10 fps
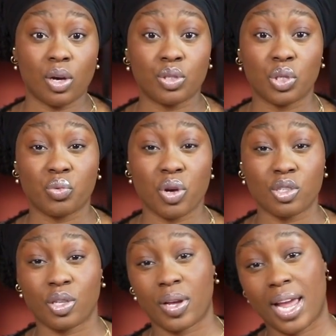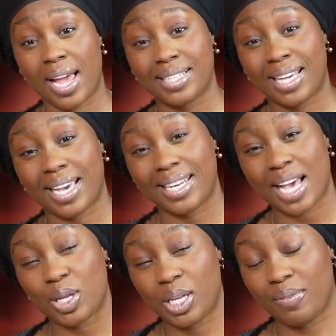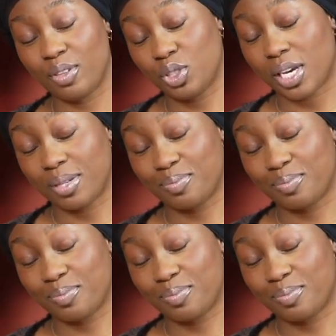those who rose their hand can now leave the chat.